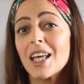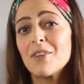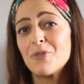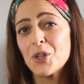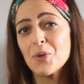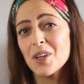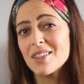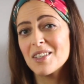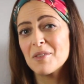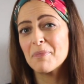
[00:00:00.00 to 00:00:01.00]
If you
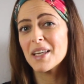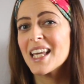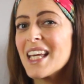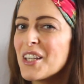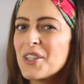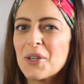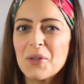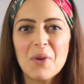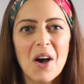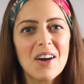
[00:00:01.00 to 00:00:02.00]
answered B,
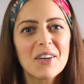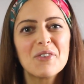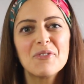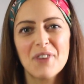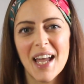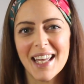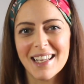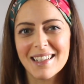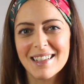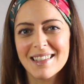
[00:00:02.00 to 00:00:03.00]
you are
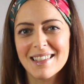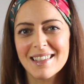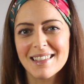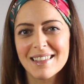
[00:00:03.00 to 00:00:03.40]
correct.